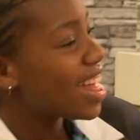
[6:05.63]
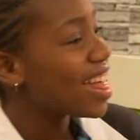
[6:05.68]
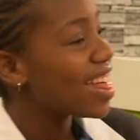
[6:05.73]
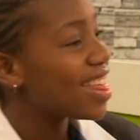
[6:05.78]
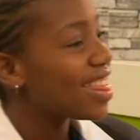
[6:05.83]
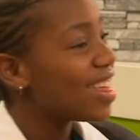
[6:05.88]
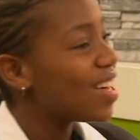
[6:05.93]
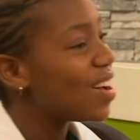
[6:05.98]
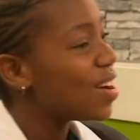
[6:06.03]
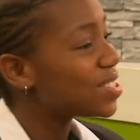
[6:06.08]

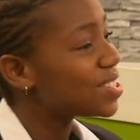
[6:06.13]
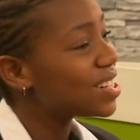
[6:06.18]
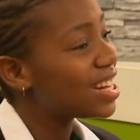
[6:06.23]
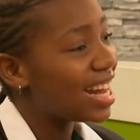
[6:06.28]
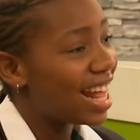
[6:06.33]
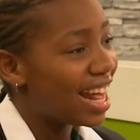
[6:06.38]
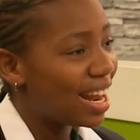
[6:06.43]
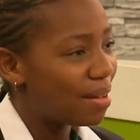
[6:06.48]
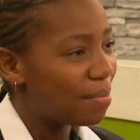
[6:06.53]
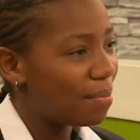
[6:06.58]
there are also
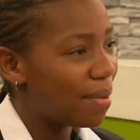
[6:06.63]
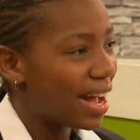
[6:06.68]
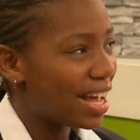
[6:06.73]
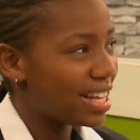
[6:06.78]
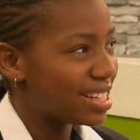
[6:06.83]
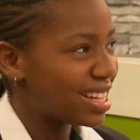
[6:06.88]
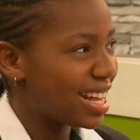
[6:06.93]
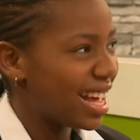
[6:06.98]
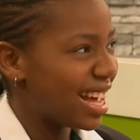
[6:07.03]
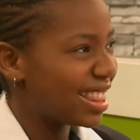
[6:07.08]

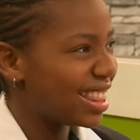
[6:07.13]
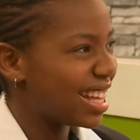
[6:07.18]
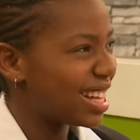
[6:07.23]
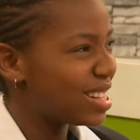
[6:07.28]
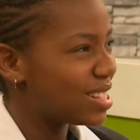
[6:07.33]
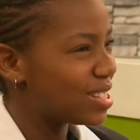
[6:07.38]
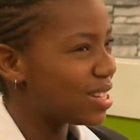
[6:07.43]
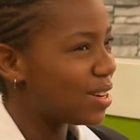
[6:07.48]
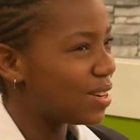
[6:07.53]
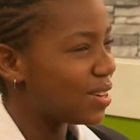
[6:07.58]
lullabies like
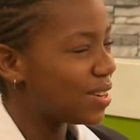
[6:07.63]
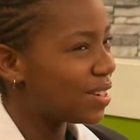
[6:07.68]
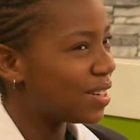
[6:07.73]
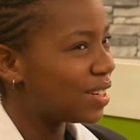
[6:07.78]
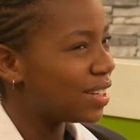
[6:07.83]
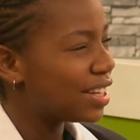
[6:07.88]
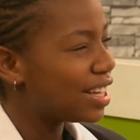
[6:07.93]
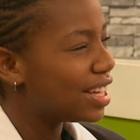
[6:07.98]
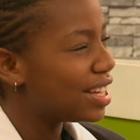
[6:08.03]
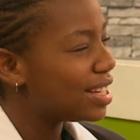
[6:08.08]
that
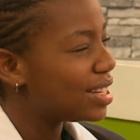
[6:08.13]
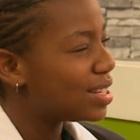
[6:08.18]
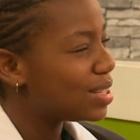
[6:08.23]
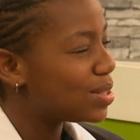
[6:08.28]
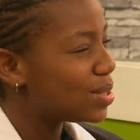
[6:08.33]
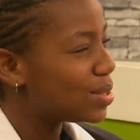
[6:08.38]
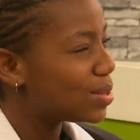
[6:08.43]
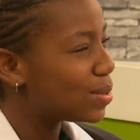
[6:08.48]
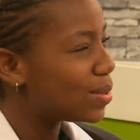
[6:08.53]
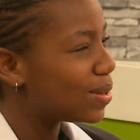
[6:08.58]
song
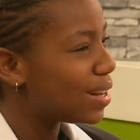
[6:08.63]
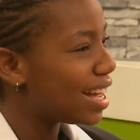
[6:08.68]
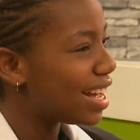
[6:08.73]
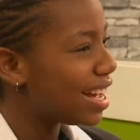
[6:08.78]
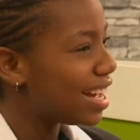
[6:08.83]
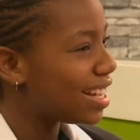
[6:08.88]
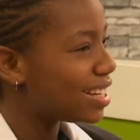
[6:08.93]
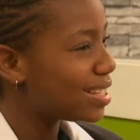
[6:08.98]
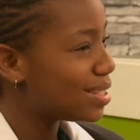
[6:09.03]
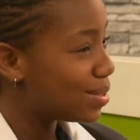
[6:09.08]

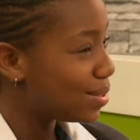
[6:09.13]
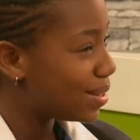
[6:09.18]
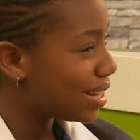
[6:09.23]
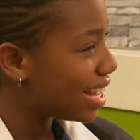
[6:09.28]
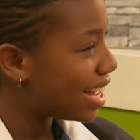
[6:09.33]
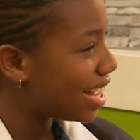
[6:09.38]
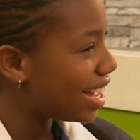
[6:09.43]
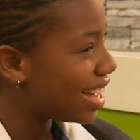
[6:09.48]
Tula tula